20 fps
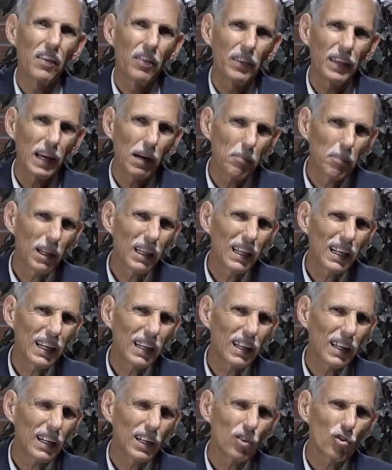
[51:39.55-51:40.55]
the
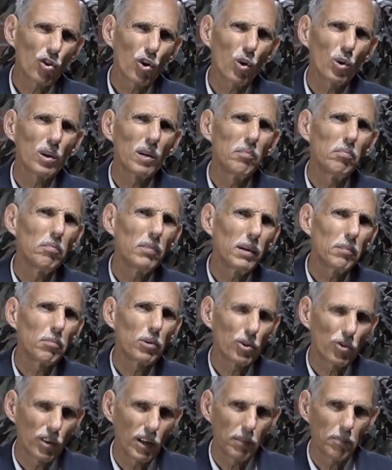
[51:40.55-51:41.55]
ability to control the
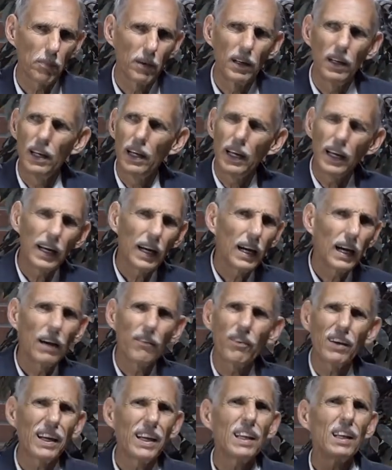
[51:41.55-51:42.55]
membership
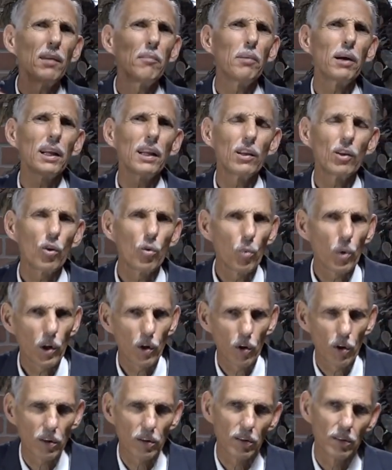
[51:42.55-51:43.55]
of anybody in the
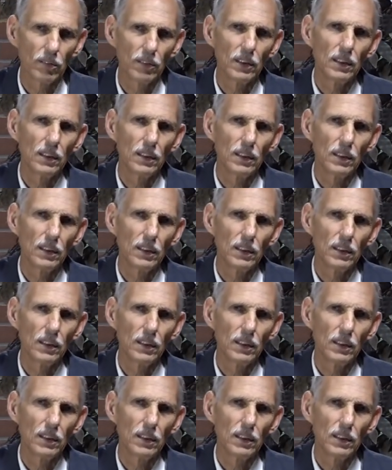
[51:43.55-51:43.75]
world.